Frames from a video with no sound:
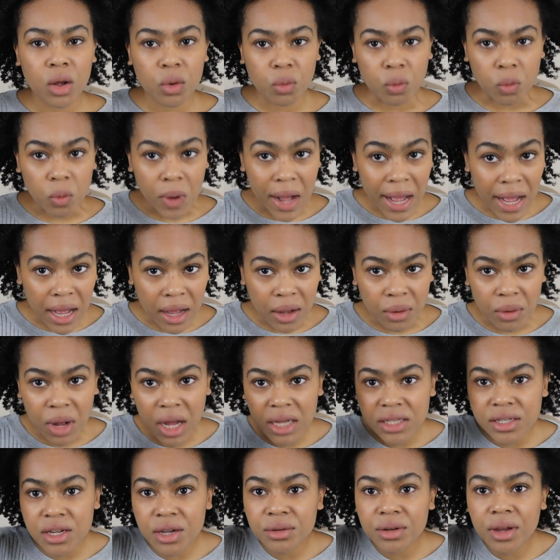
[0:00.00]
wow,
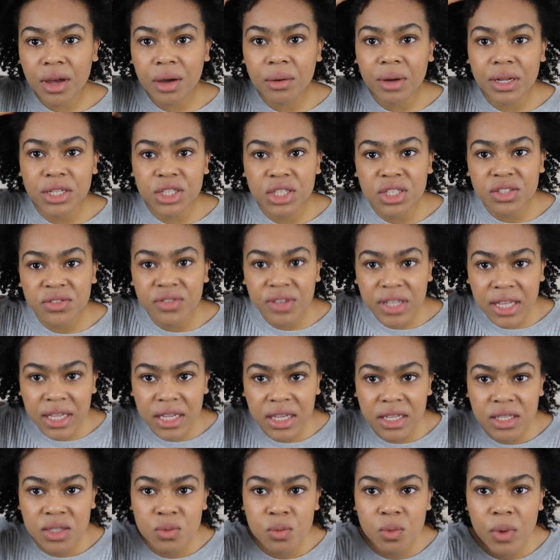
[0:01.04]
I don't know, I just feel
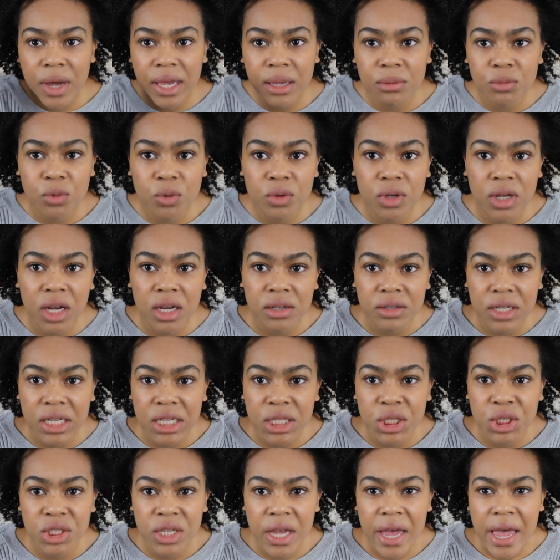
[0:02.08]
like it's way more
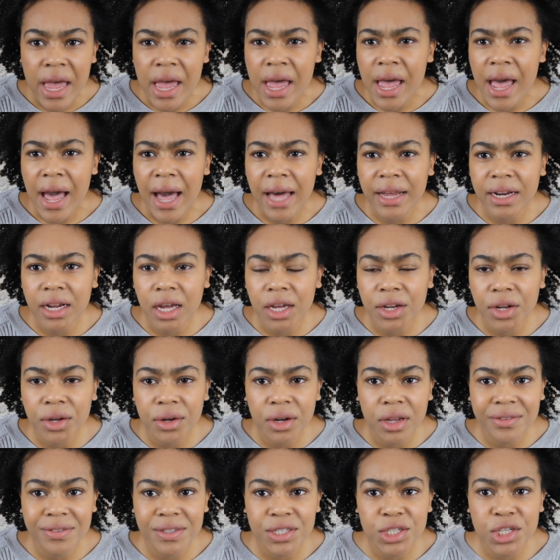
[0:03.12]
nourished. And I
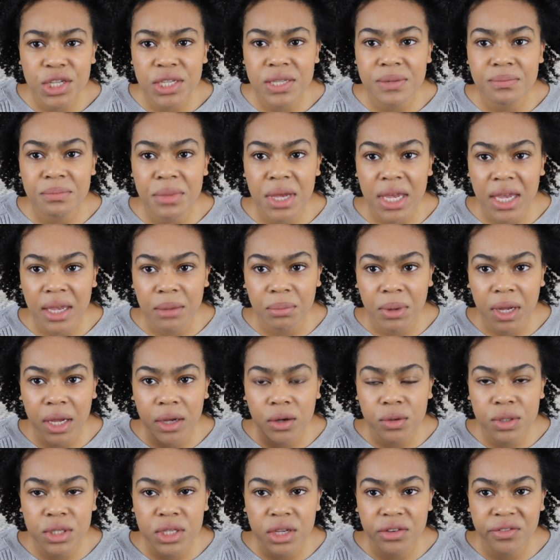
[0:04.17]
don't know if it's just me, but I
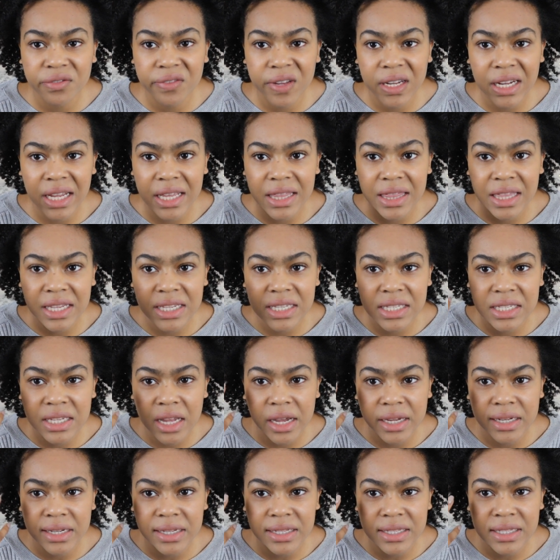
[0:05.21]
also feel like this
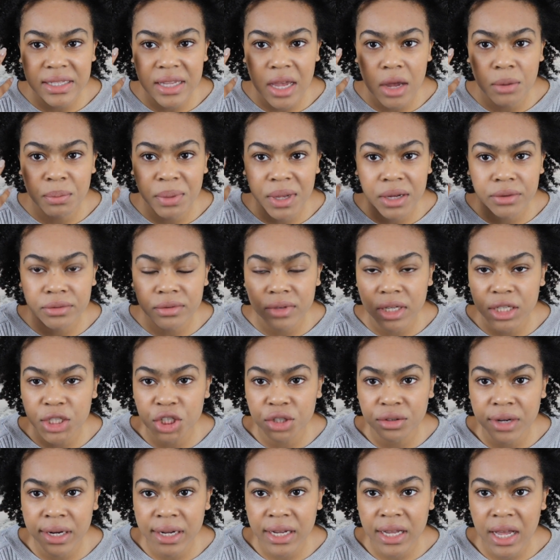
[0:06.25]
side is a bit
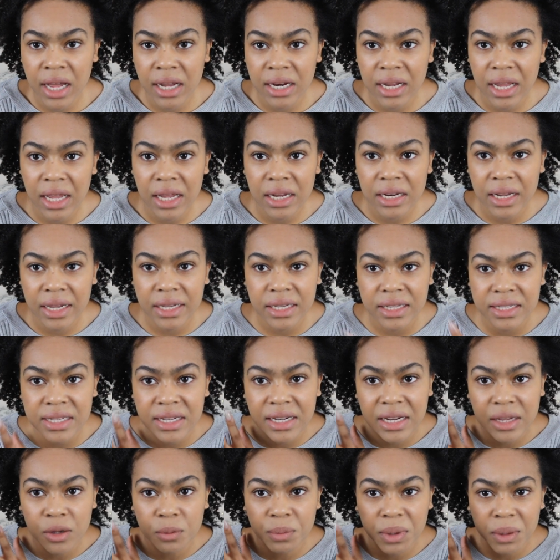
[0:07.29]
richer in color, like it's a
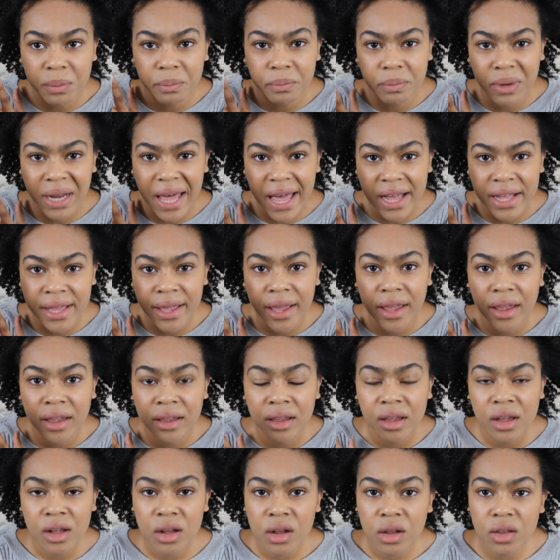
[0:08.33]
little bit blacker
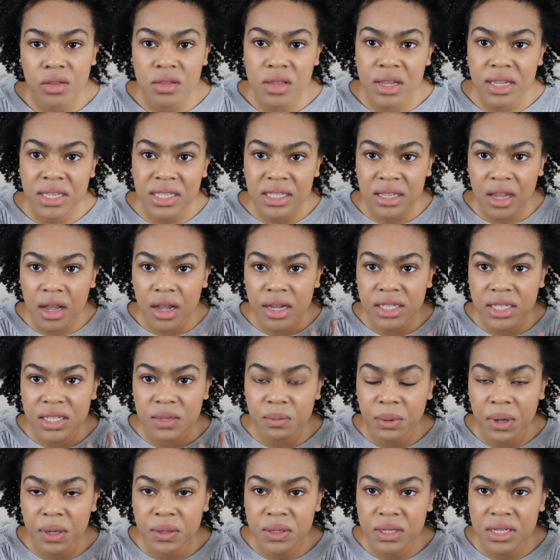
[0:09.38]
on this side as
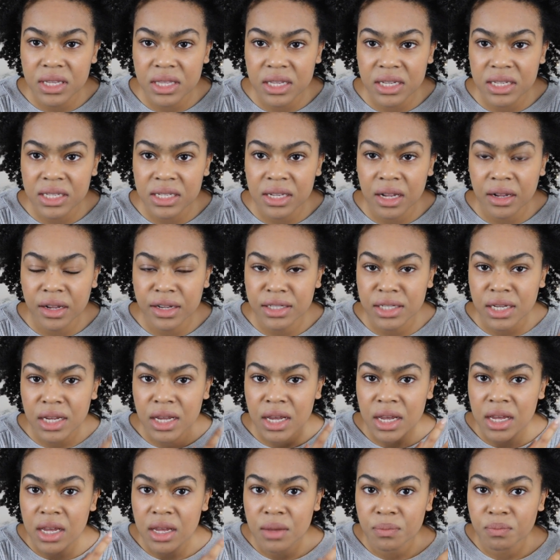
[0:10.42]
opposed to this side.
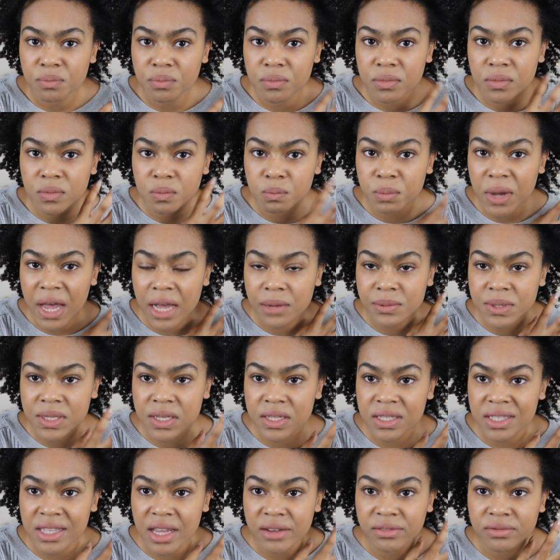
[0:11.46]
Perhaps
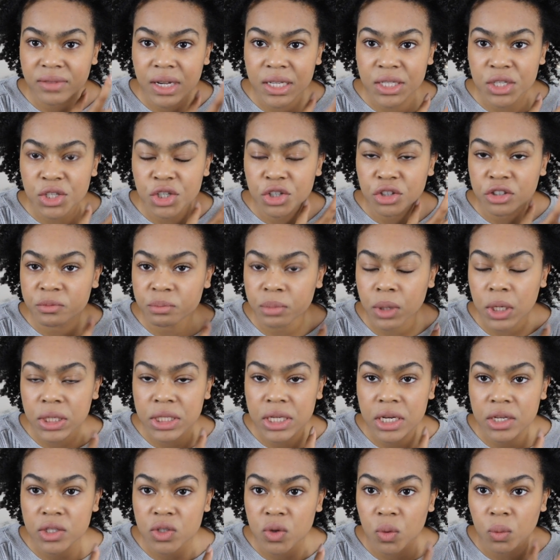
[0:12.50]
it's that residue of
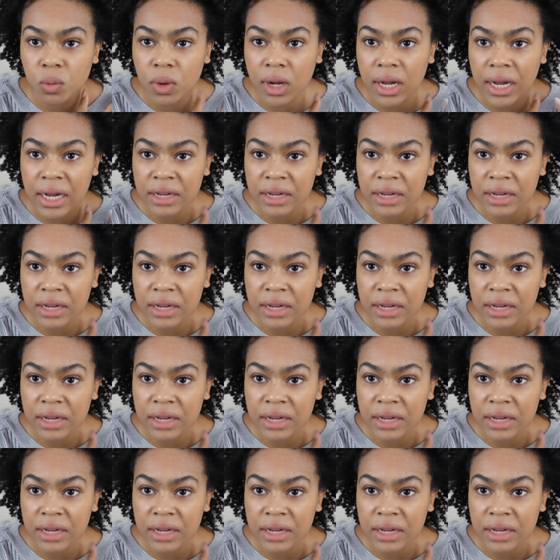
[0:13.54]
product or what